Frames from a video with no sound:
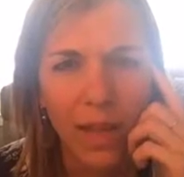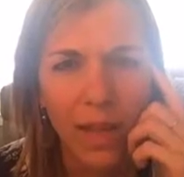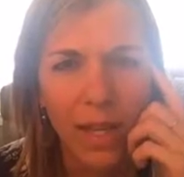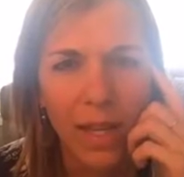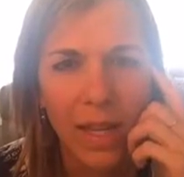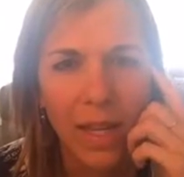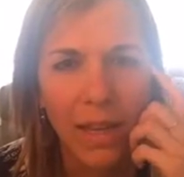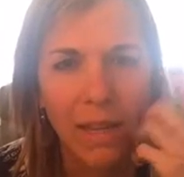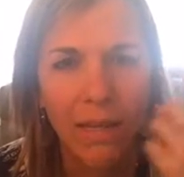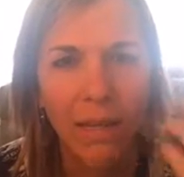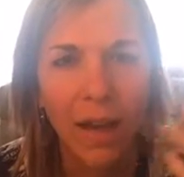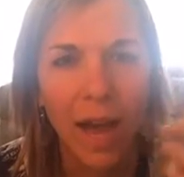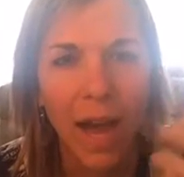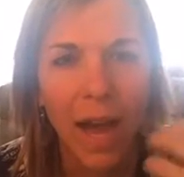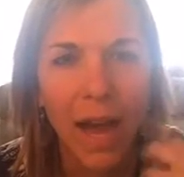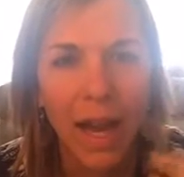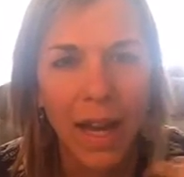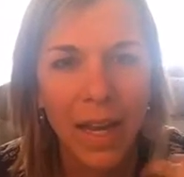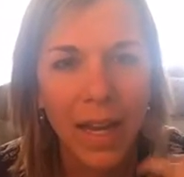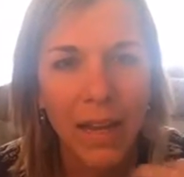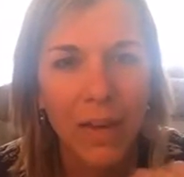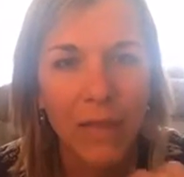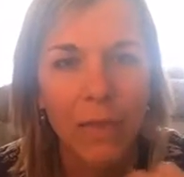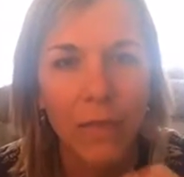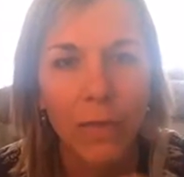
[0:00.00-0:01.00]
Like, if
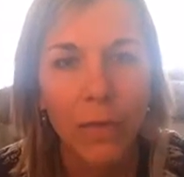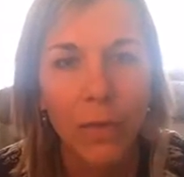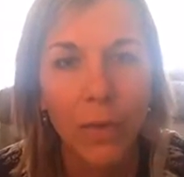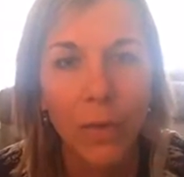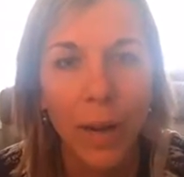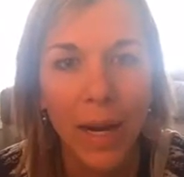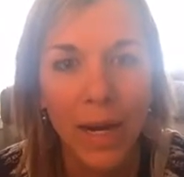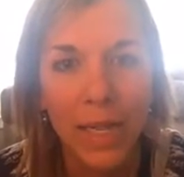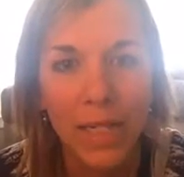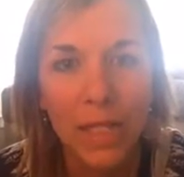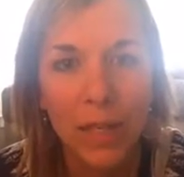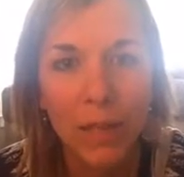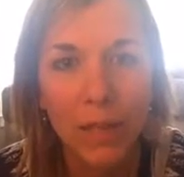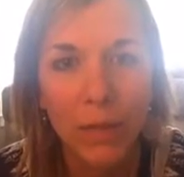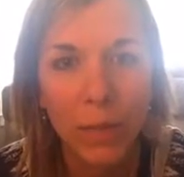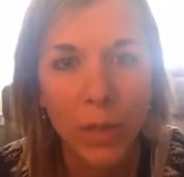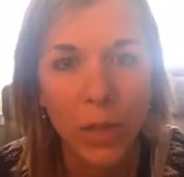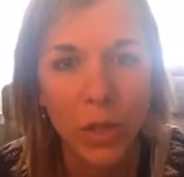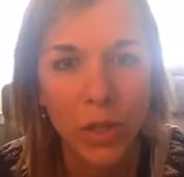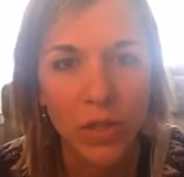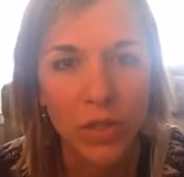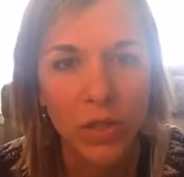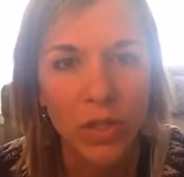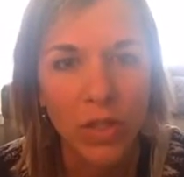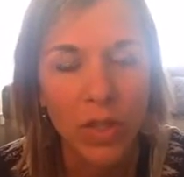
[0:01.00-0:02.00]
for myself
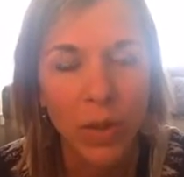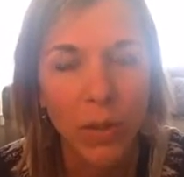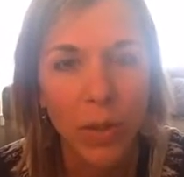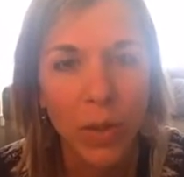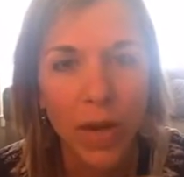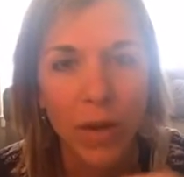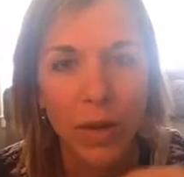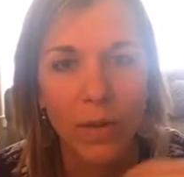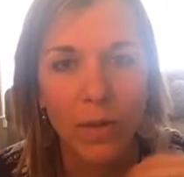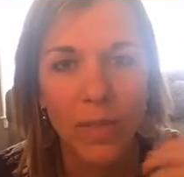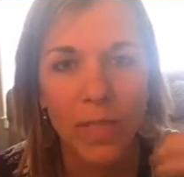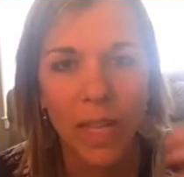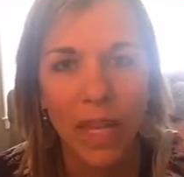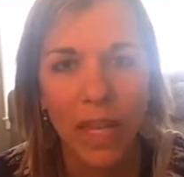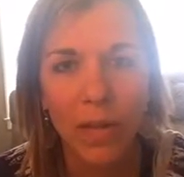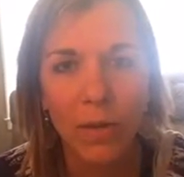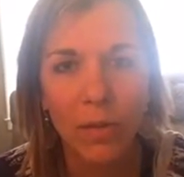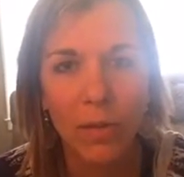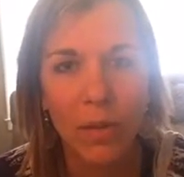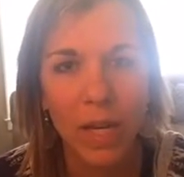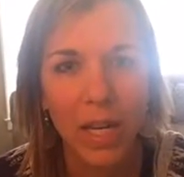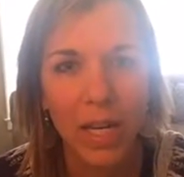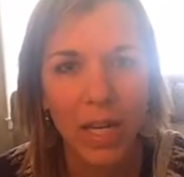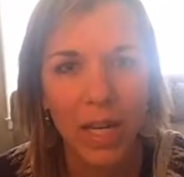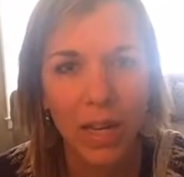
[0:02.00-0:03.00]
personally, when I was
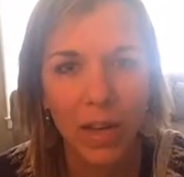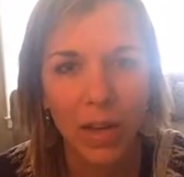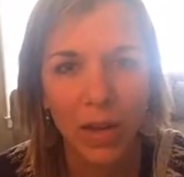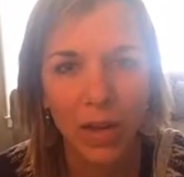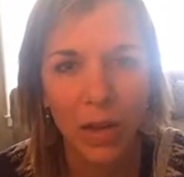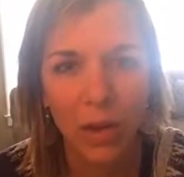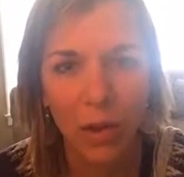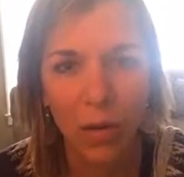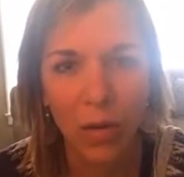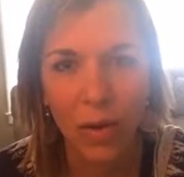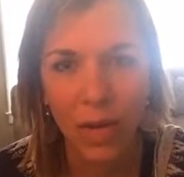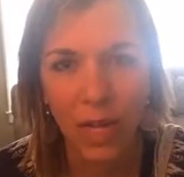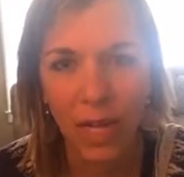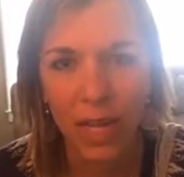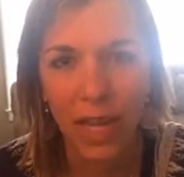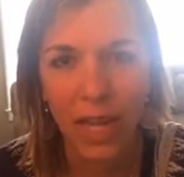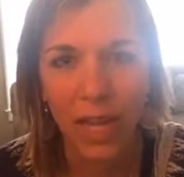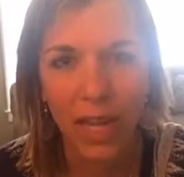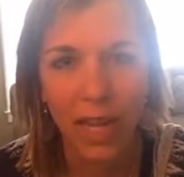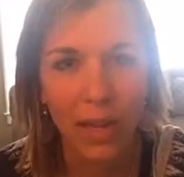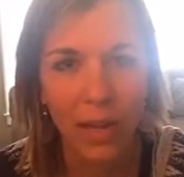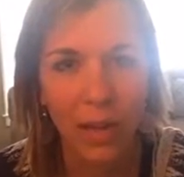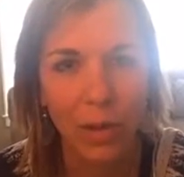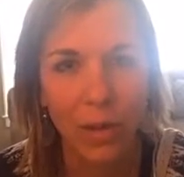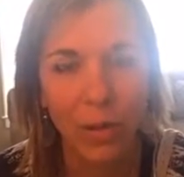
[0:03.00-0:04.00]
getting ready to go to
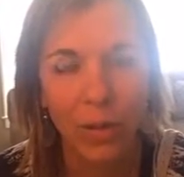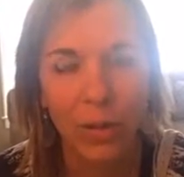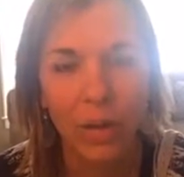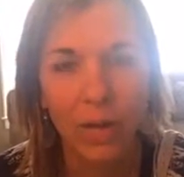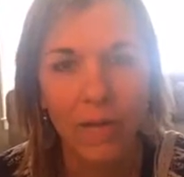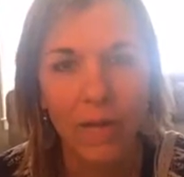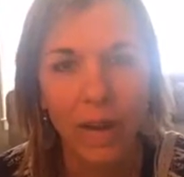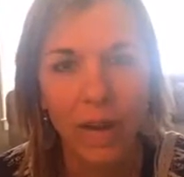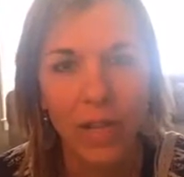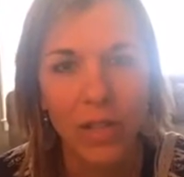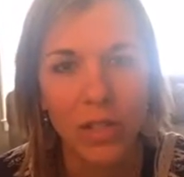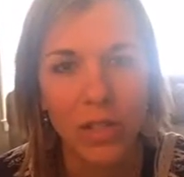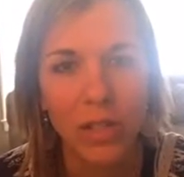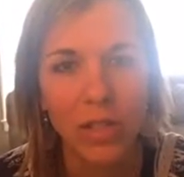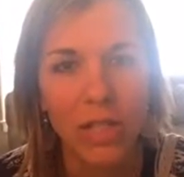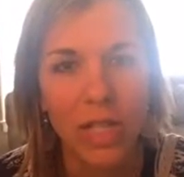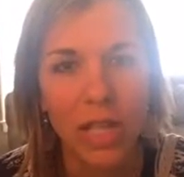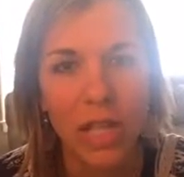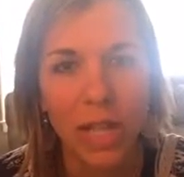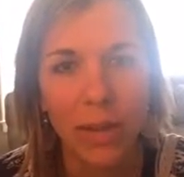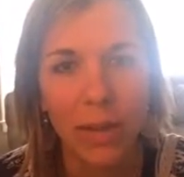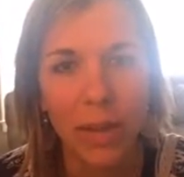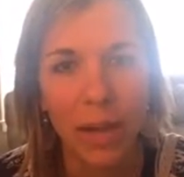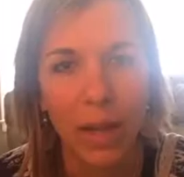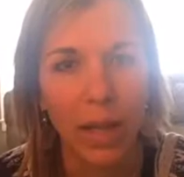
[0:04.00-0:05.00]
Cancun, if I just
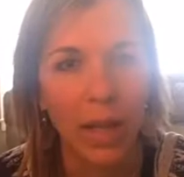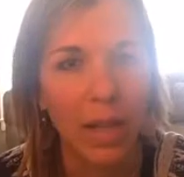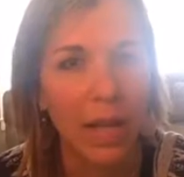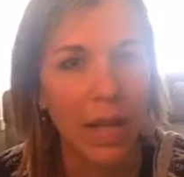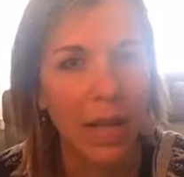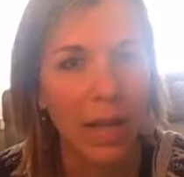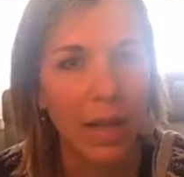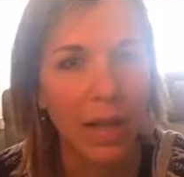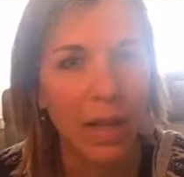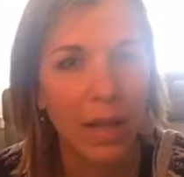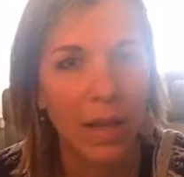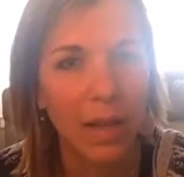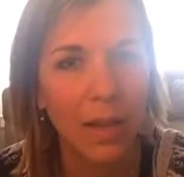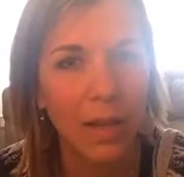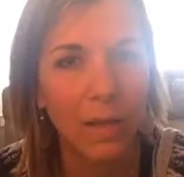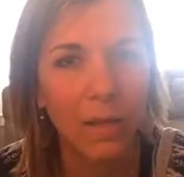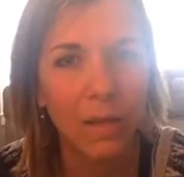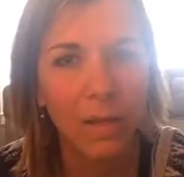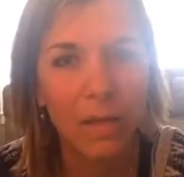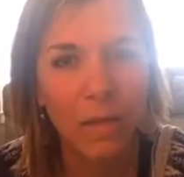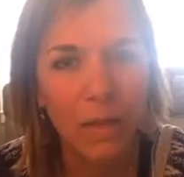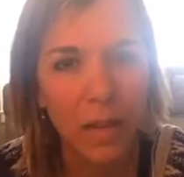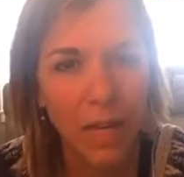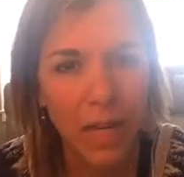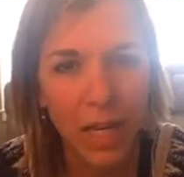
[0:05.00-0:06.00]
think about like
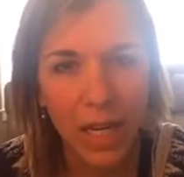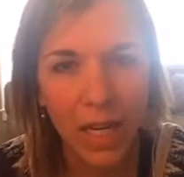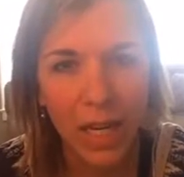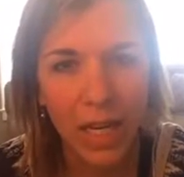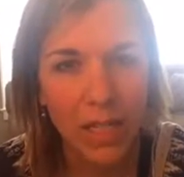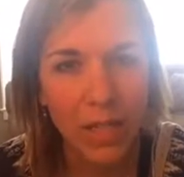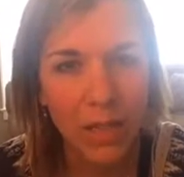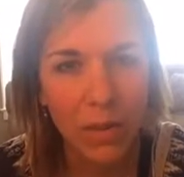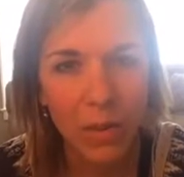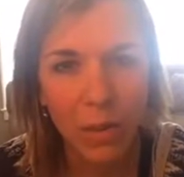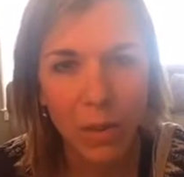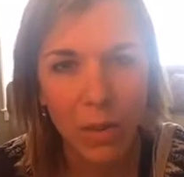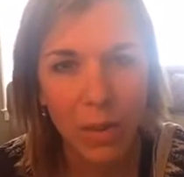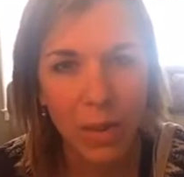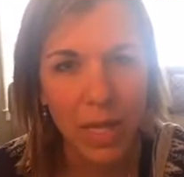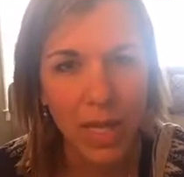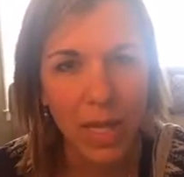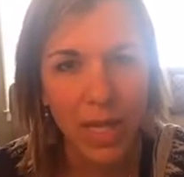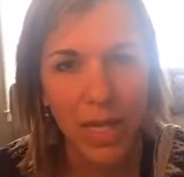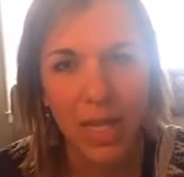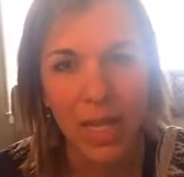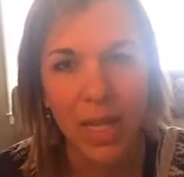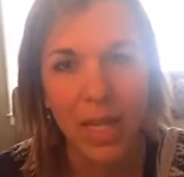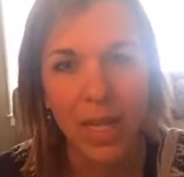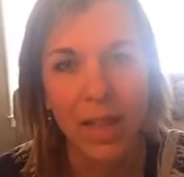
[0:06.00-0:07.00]
fitting into a
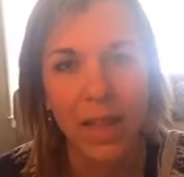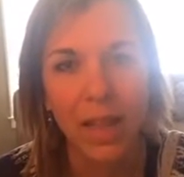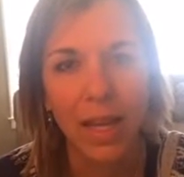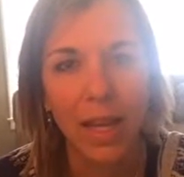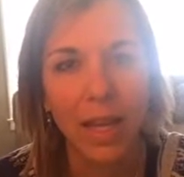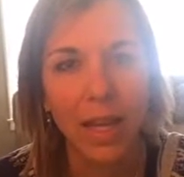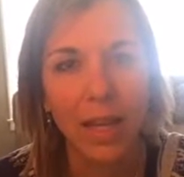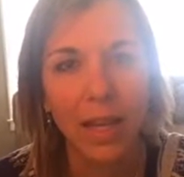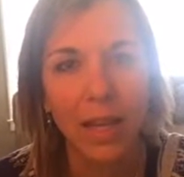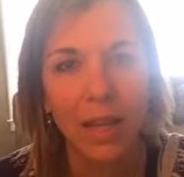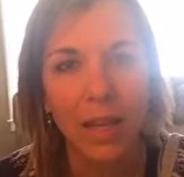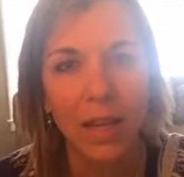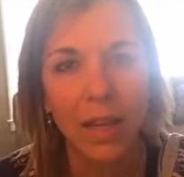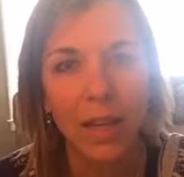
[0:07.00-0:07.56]
bikini, like,